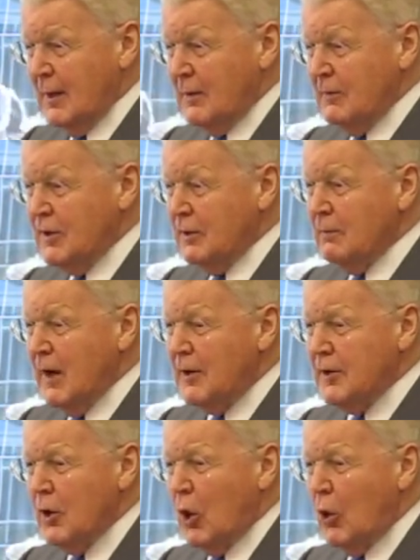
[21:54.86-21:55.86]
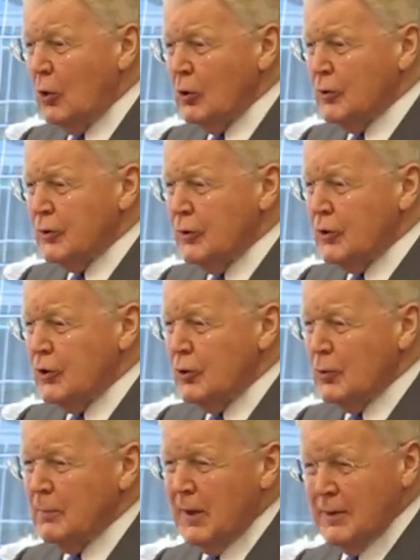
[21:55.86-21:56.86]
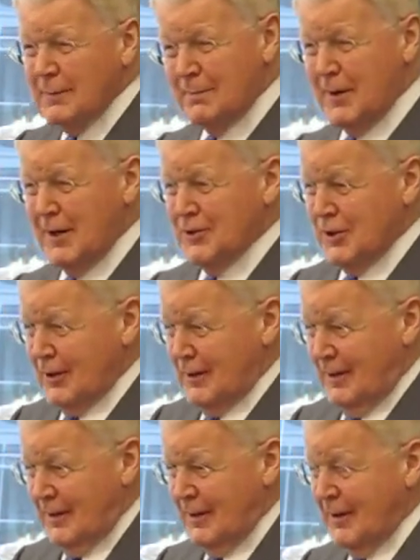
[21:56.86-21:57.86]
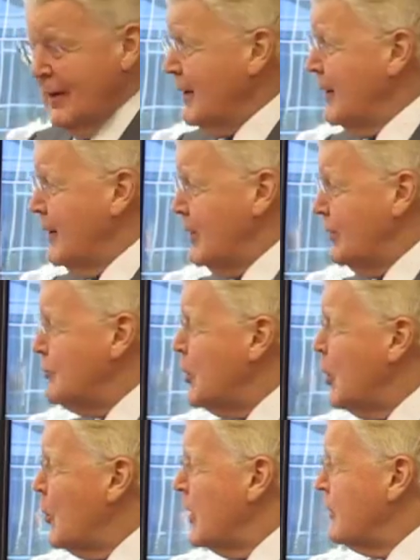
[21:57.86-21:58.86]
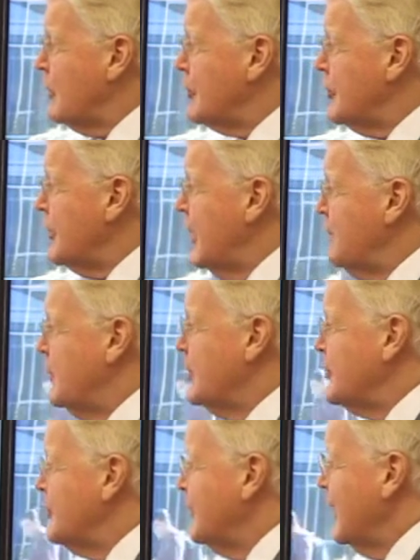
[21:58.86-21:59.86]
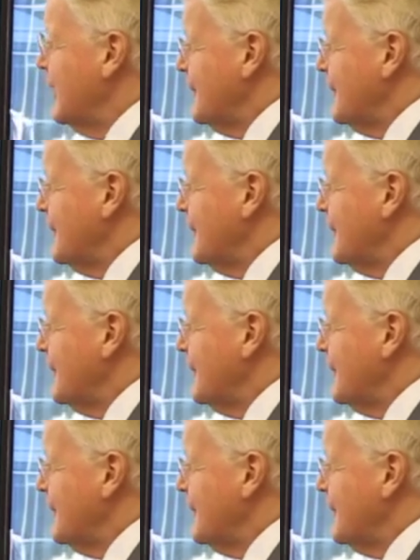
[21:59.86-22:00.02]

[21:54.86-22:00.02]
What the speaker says: with the very old human pressure of knowing what your neighbor is doing.